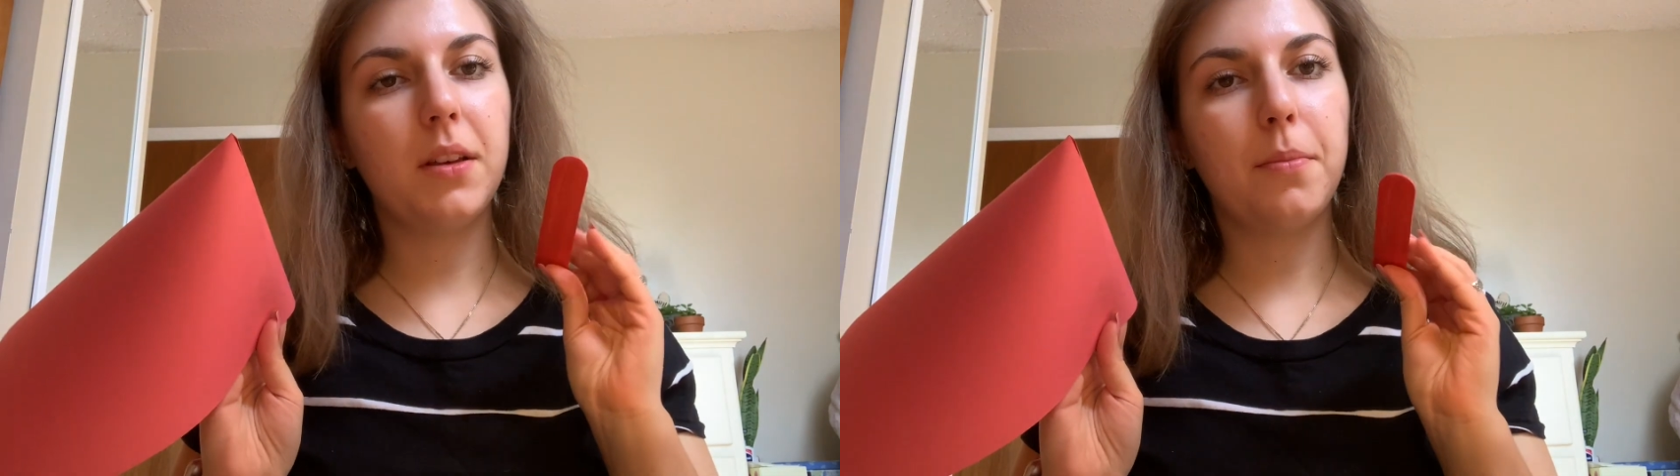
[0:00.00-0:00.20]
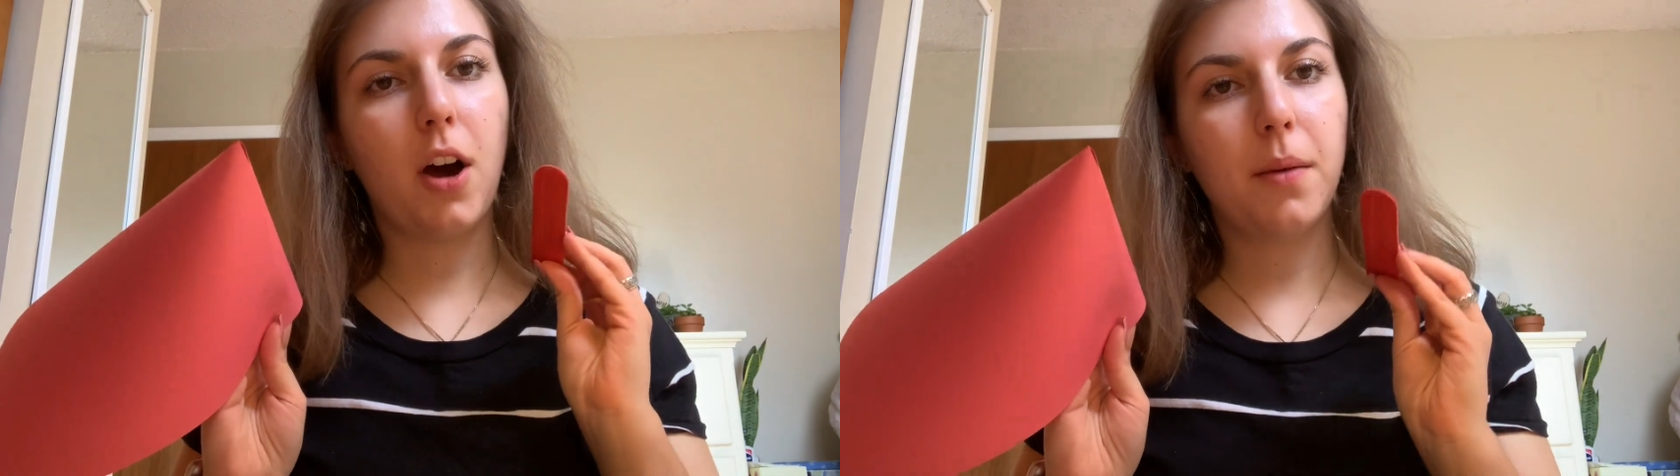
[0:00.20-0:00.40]

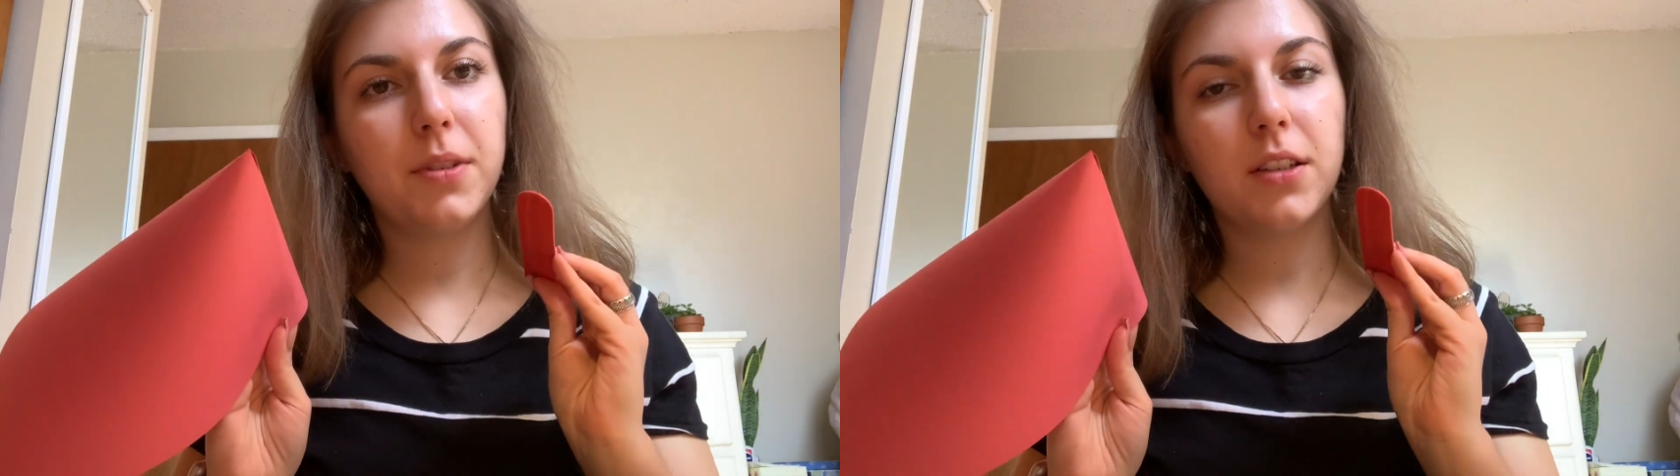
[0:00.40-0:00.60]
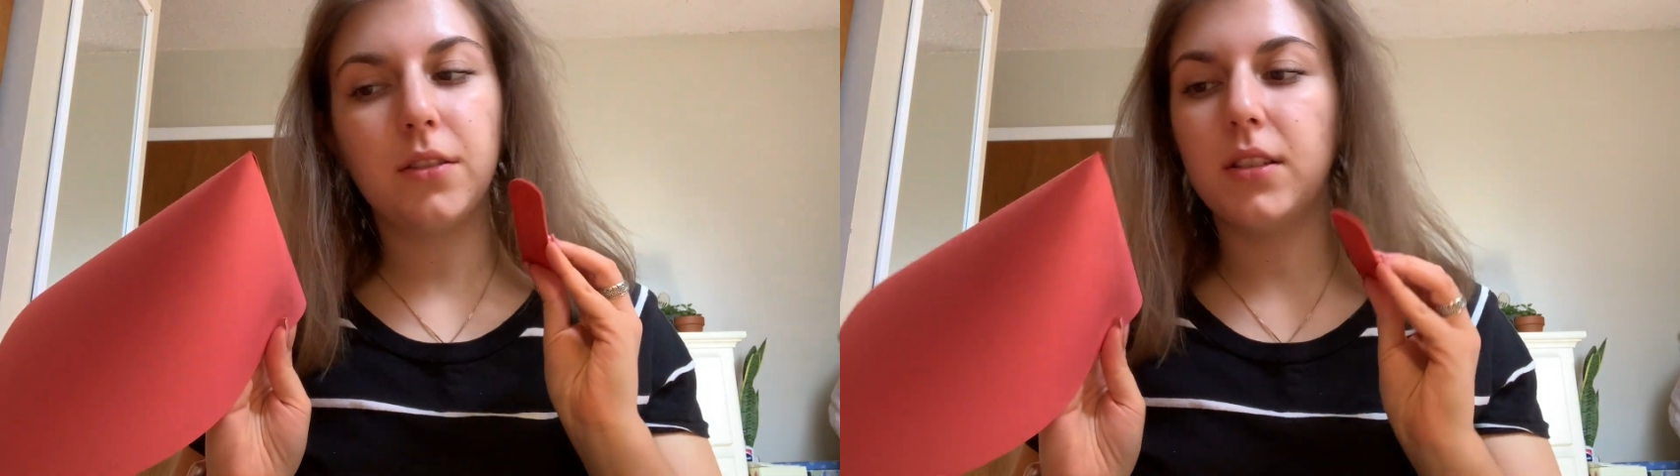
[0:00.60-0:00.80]

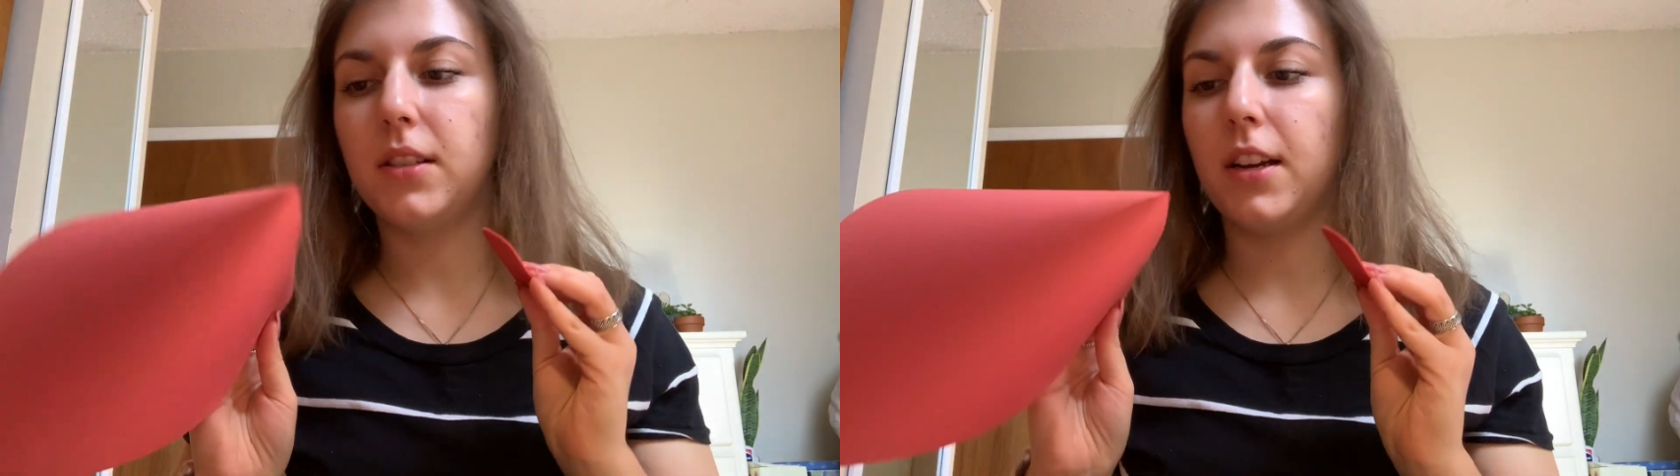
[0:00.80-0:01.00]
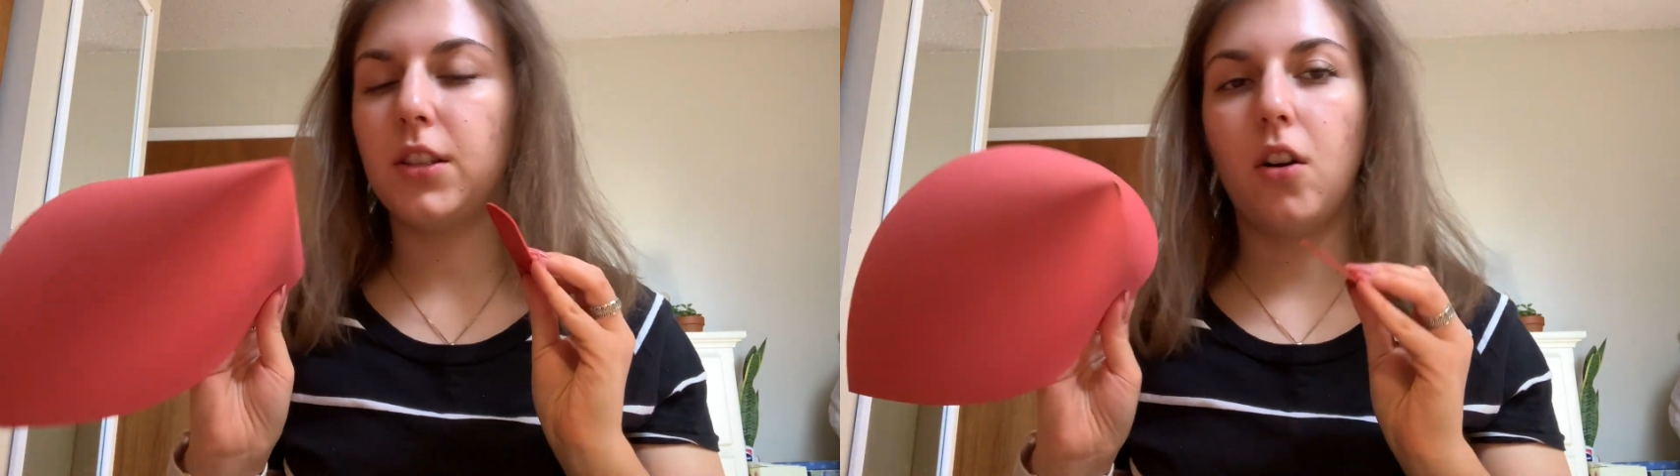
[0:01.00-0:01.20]
popsicle
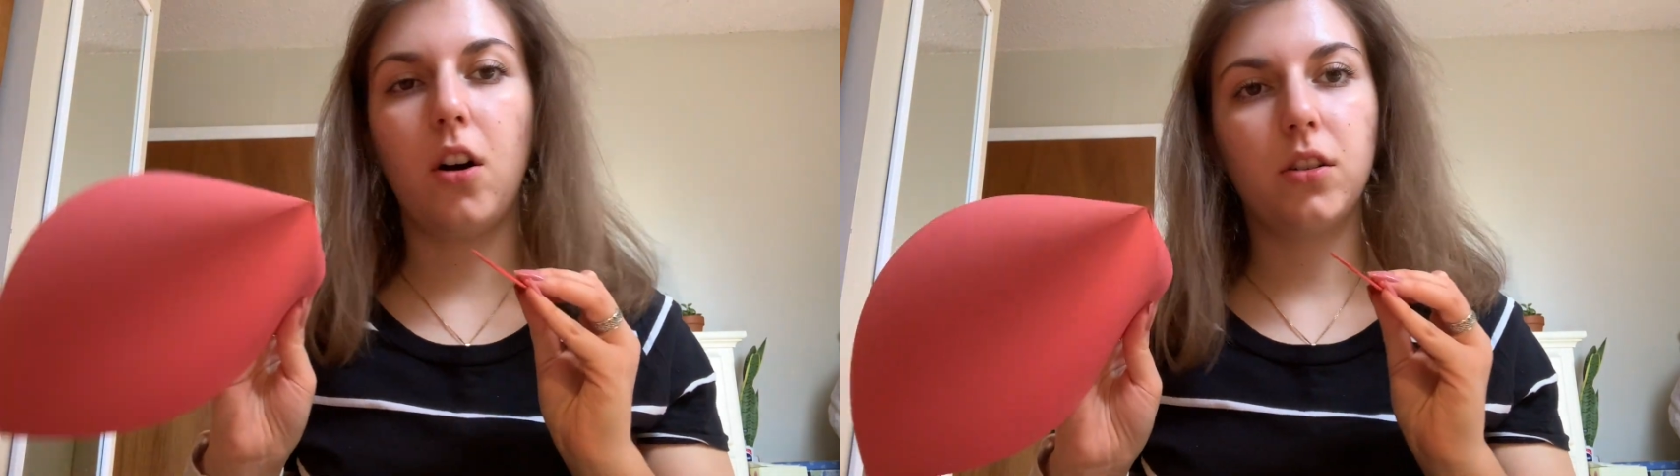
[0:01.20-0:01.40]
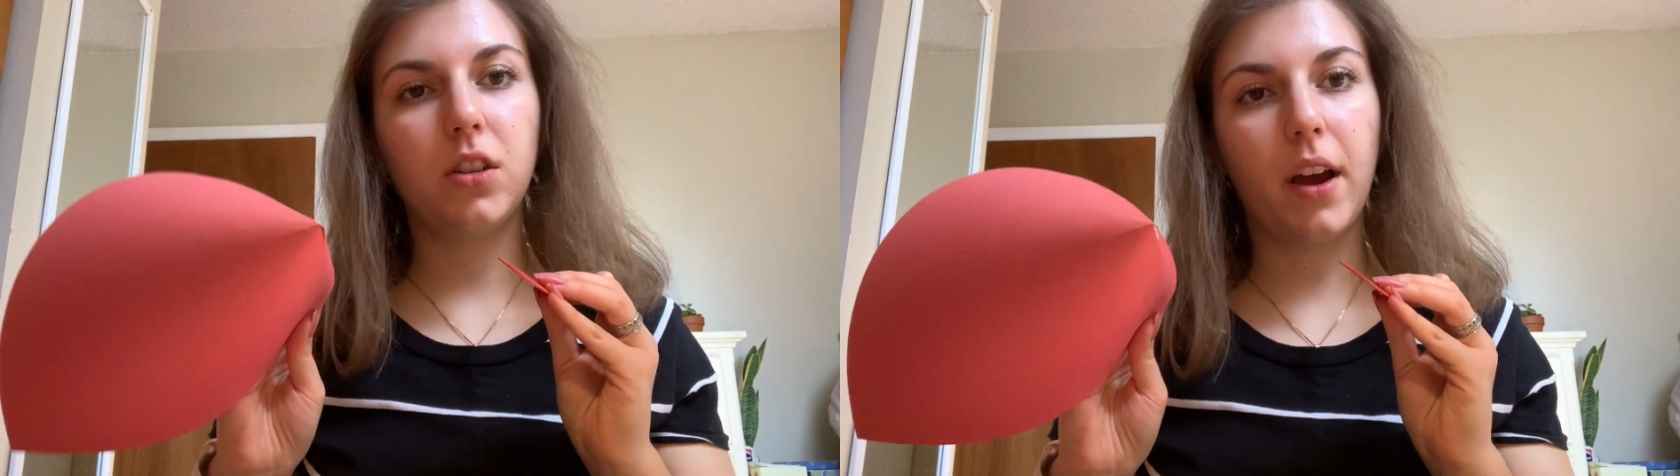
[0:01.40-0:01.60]
sticks onto